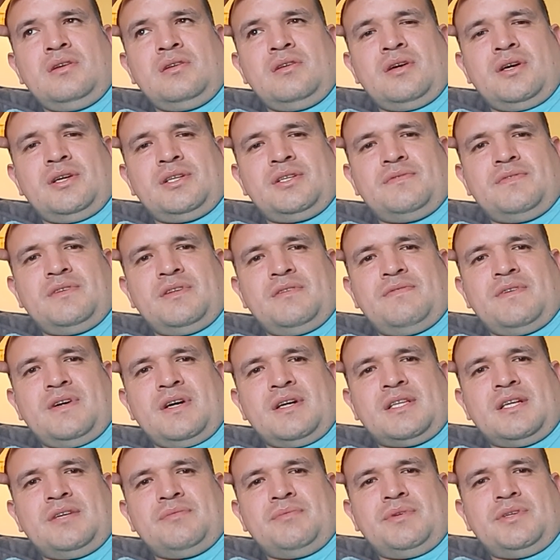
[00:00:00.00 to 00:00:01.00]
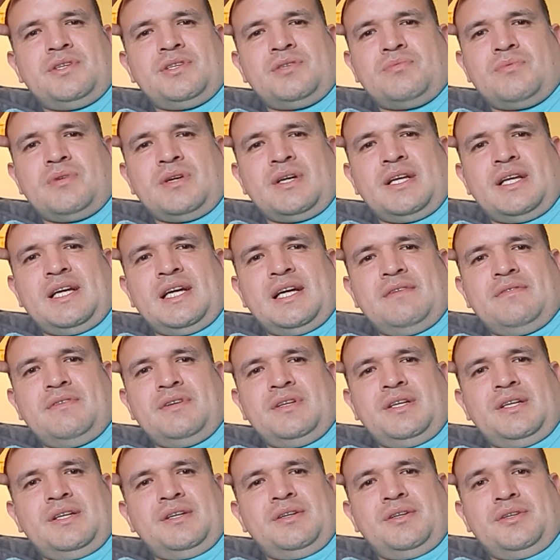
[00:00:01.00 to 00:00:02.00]
Largely for the fact that we just weren't going to have
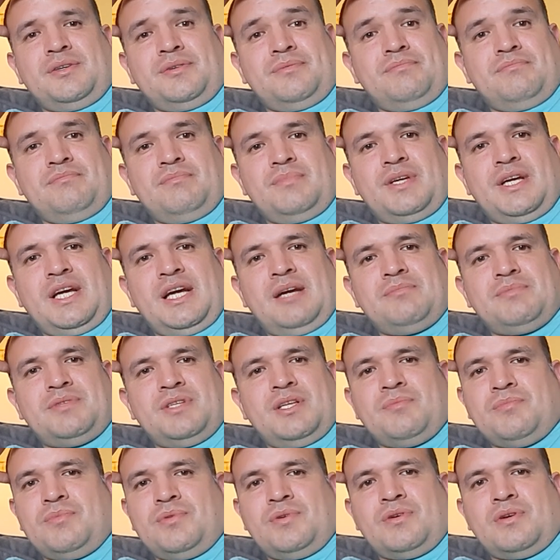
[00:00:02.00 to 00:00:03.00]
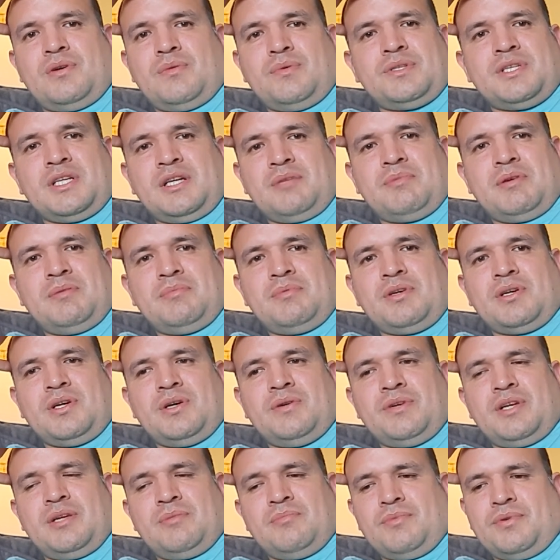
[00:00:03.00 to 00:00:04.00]
any, games anymore. I wasn't going to be able to
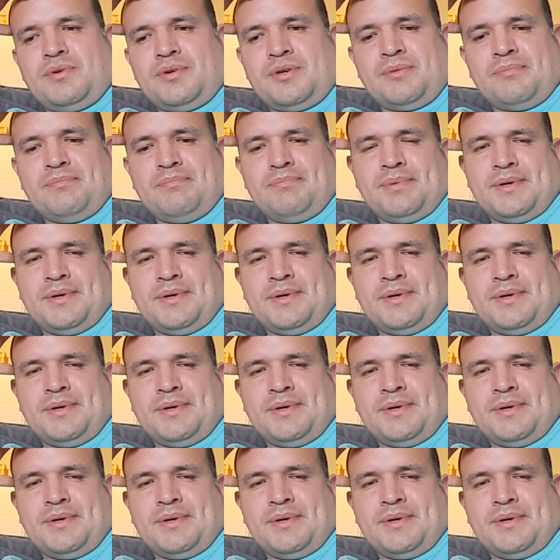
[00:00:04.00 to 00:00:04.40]
go anymore.